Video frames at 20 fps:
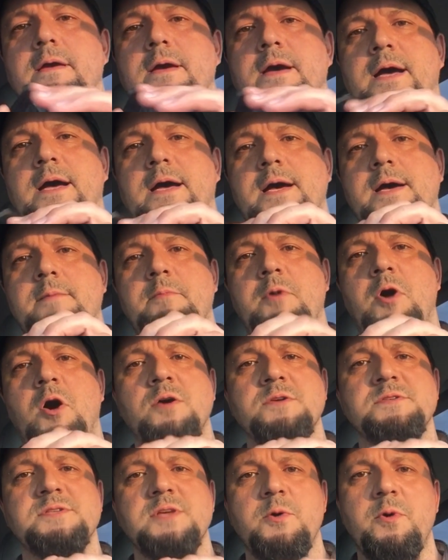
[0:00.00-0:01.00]

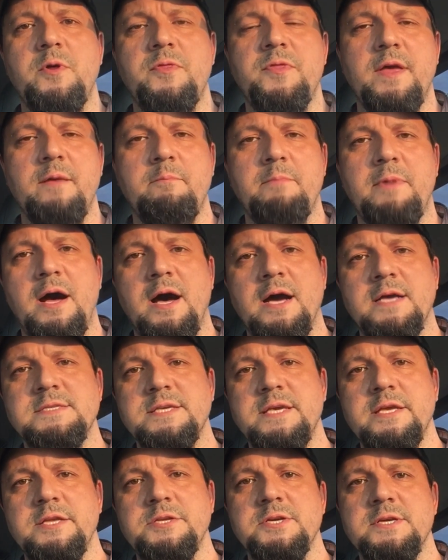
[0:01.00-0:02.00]
Also in the
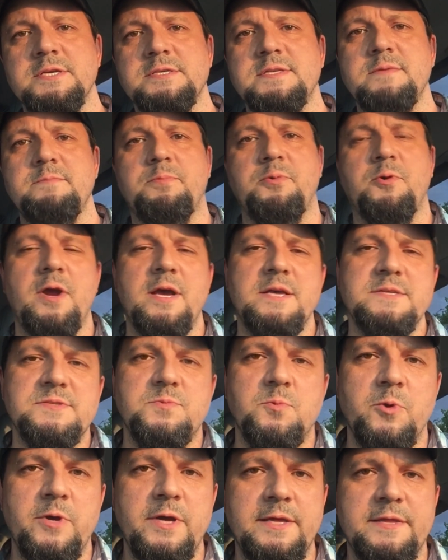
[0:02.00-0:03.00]
unboxing, just
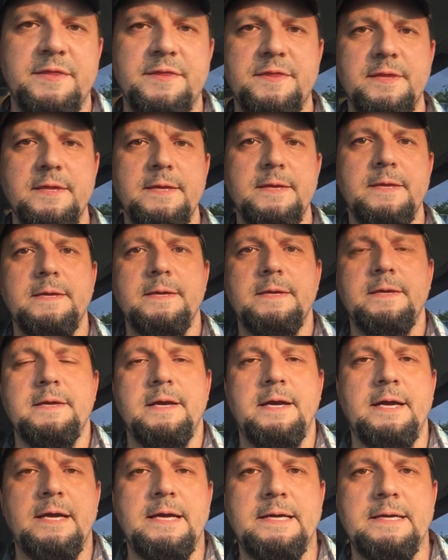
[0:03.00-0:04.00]
impressed with
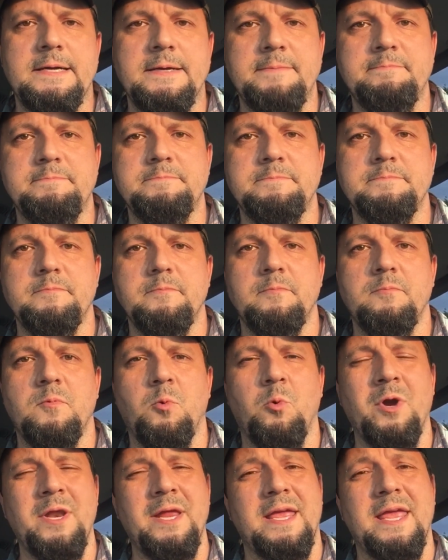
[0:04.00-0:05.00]

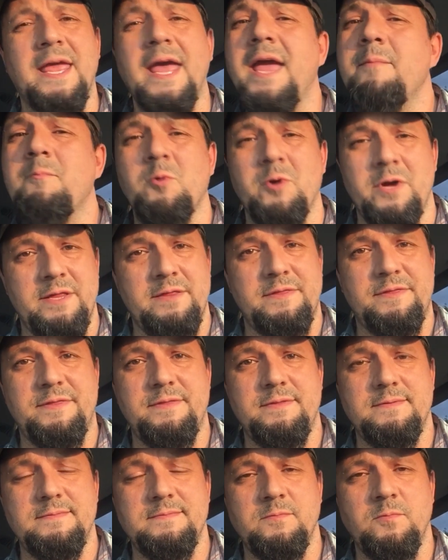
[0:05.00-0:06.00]
what it came with,
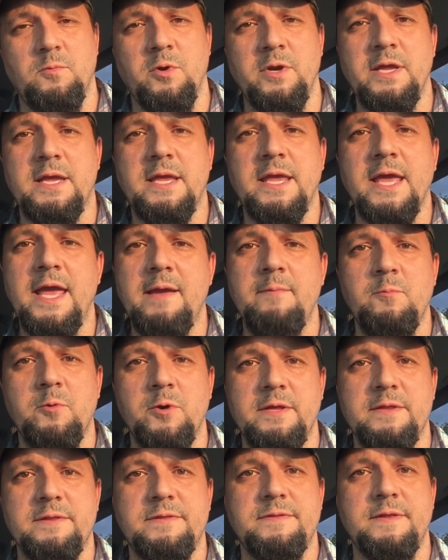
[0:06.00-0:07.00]
what
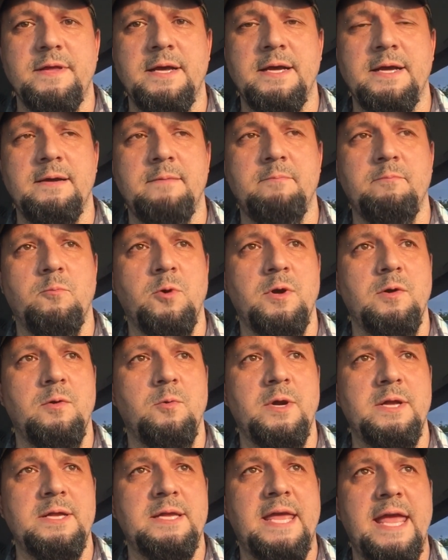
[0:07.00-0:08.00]

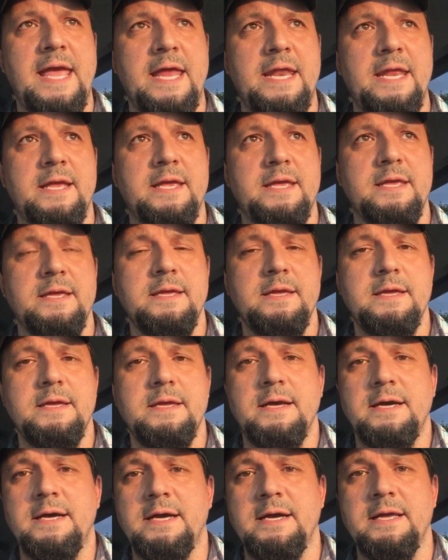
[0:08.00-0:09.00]
Canik
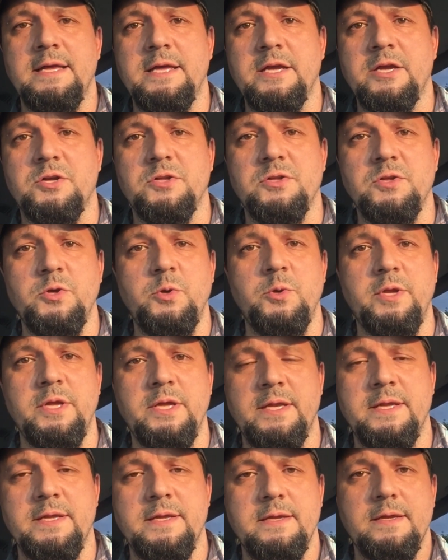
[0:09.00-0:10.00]

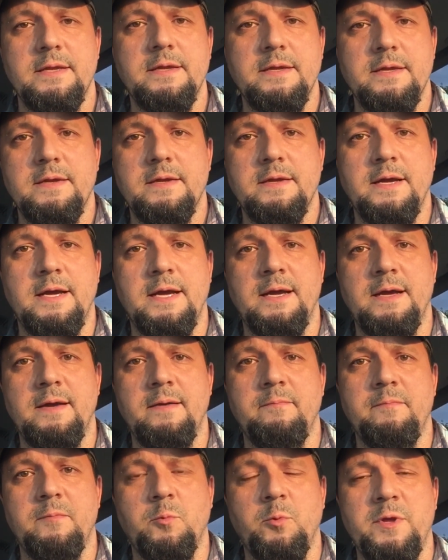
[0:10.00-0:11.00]
included
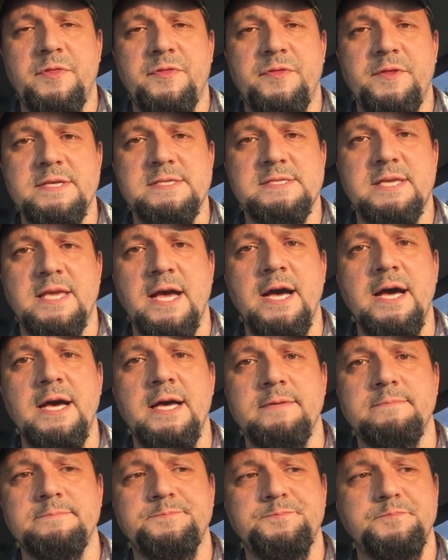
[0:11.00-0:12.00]
with this
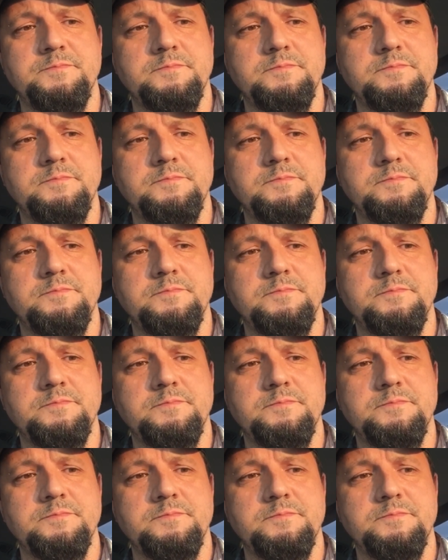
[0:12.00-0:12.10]
gun.